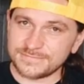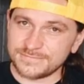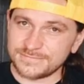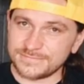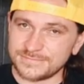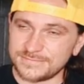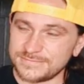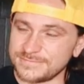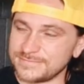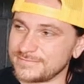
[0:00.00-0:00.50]

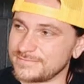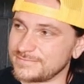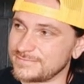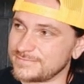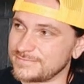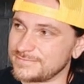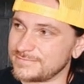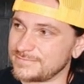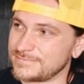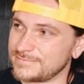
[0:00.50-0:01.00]

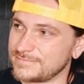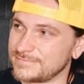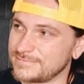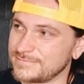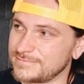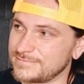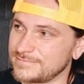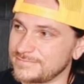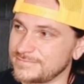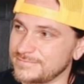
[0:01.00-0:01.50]

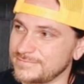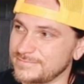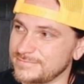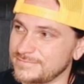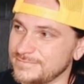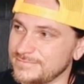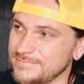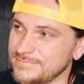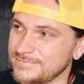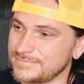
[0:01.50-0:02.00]

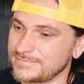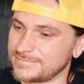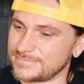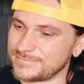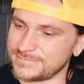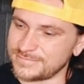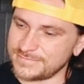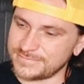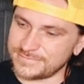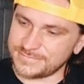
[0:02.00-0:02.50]

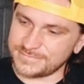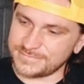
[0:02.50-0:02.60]
This person isn't speaking.